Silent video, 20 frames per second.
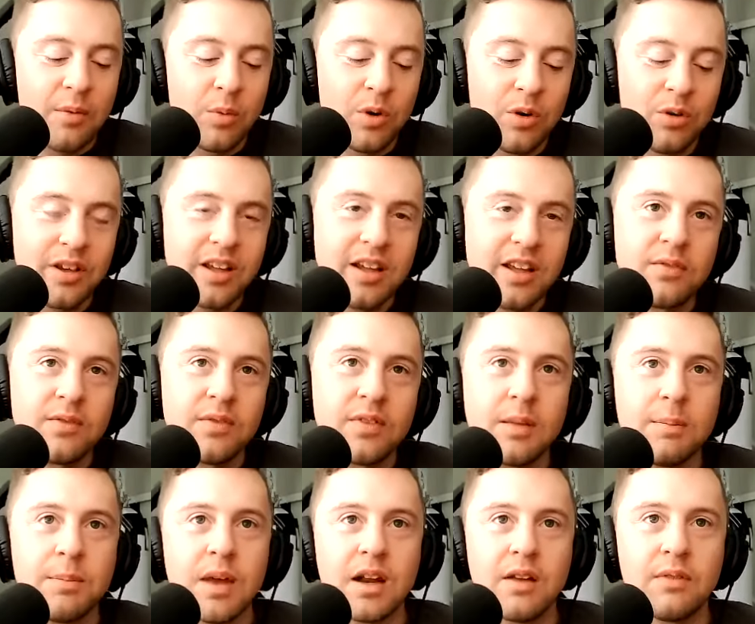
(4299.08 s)
will give
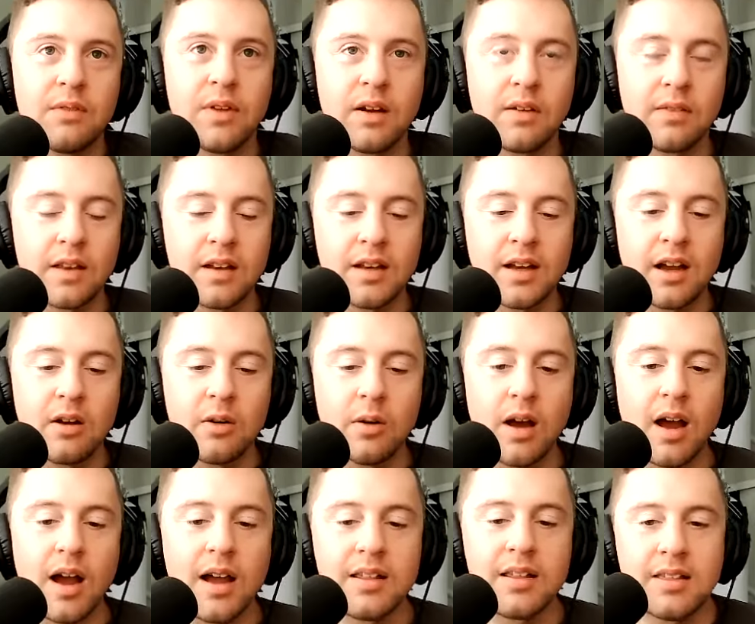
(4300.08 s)
the benefit of the doubt.
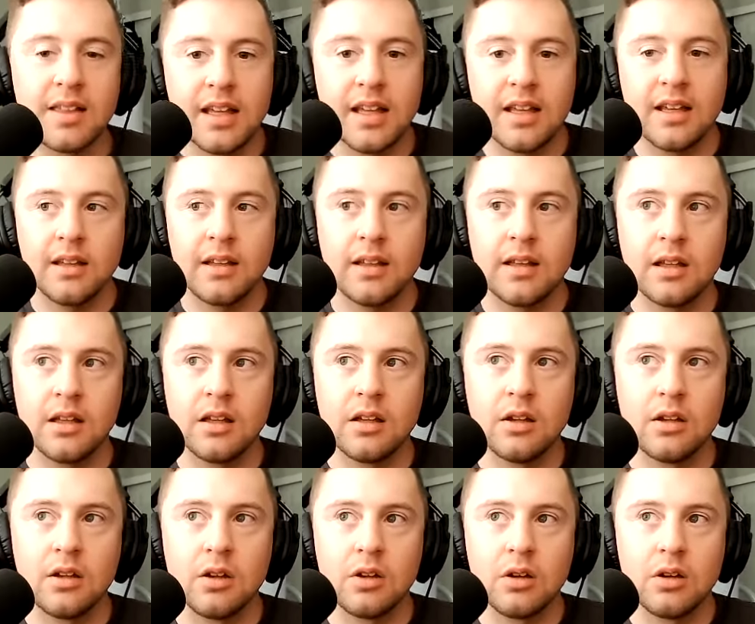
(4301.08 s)
I
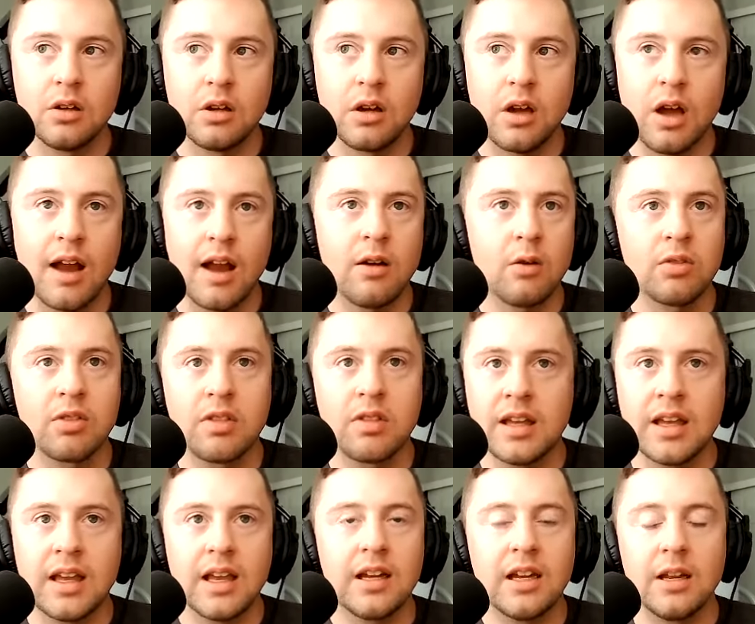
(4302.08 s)
don't
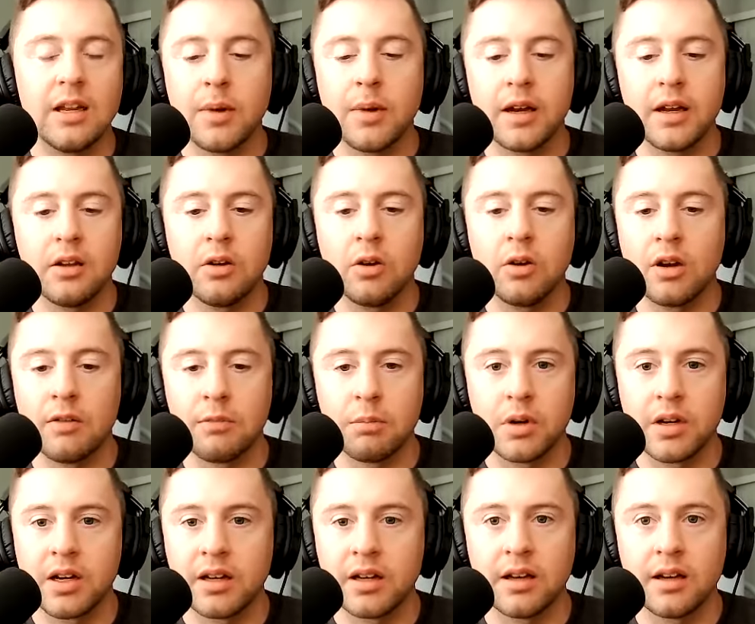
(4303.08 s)
think anybody could have
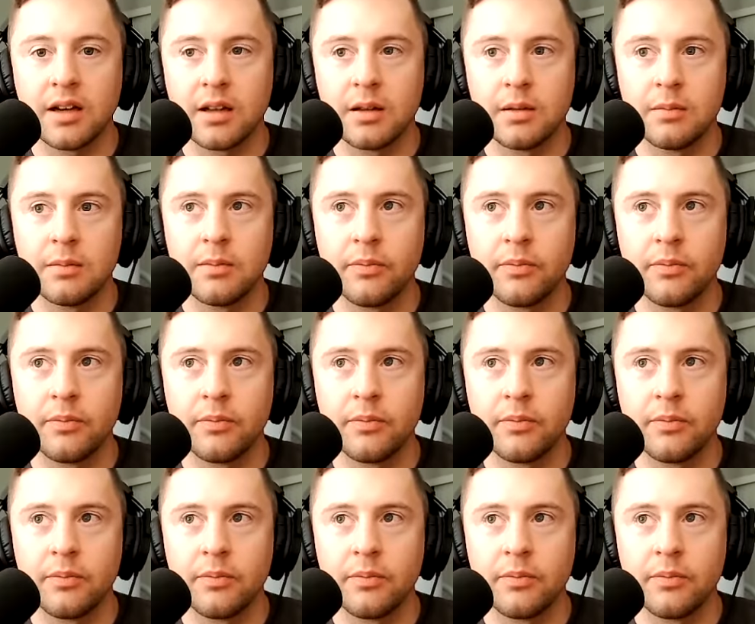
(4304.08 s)
predicted it